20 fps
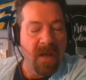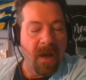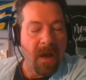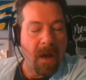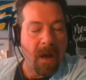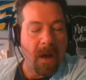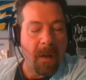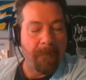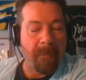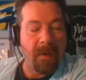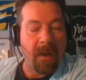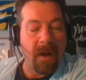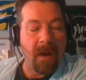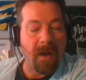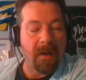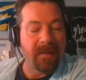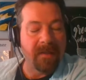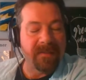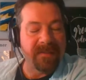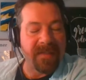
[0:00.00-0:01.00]
on
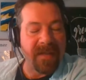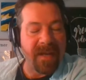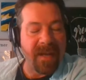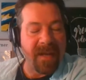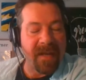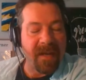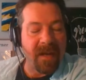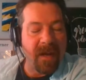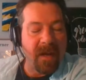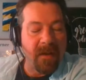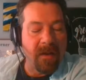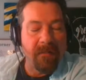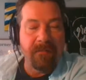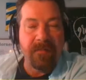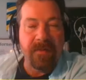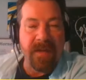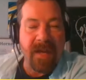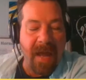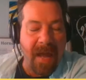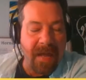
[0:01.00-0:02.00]
a day of
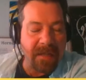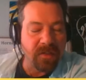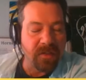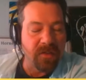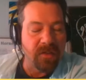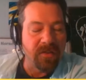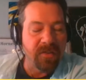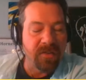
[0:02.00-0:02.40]
National